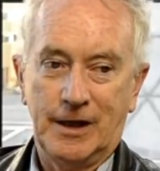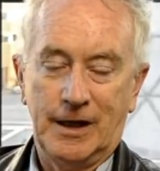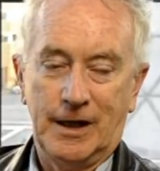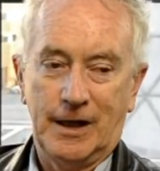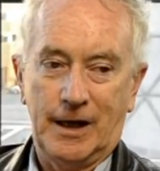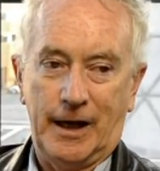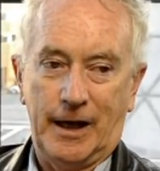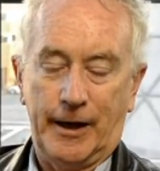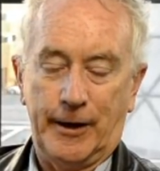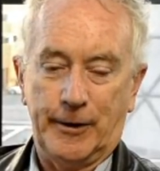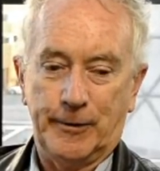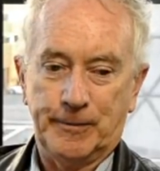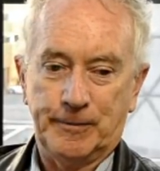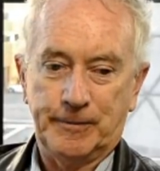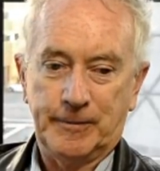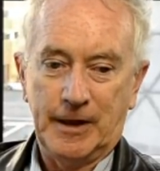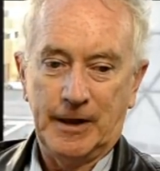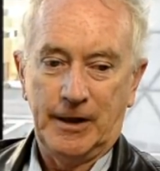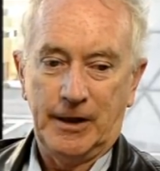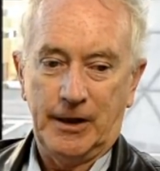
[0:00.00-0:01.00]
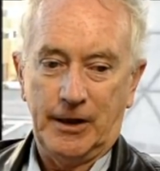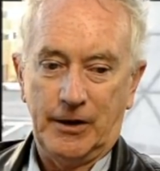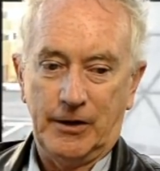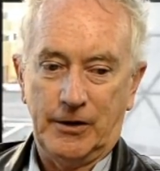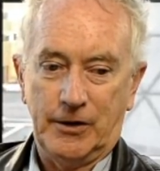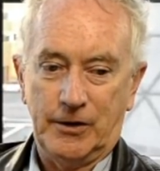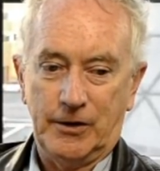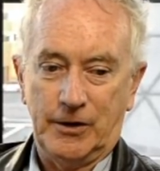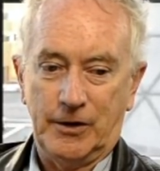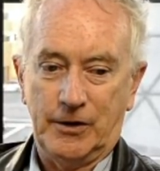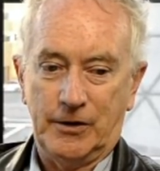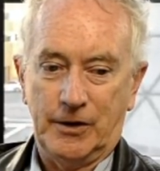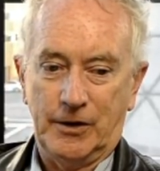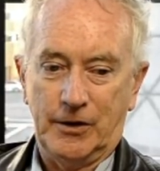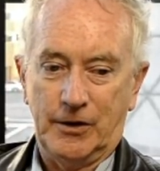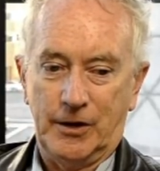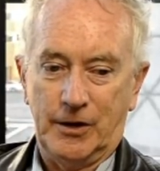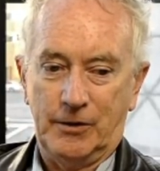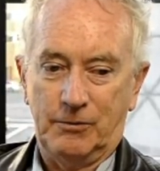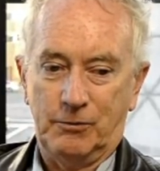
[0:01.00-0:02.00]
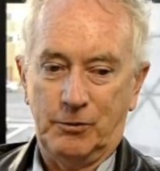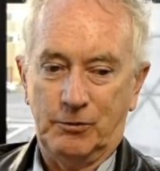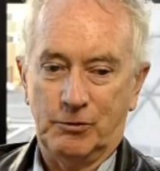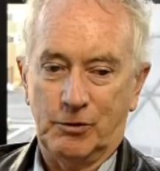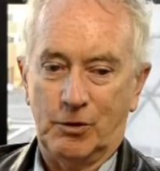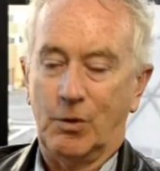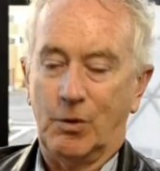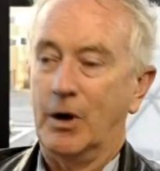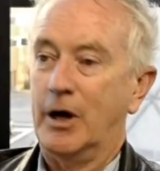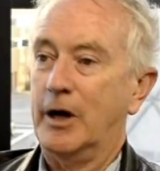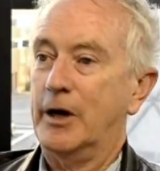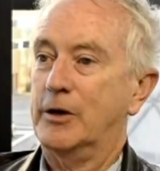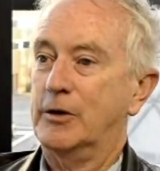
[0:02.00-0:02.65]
It would require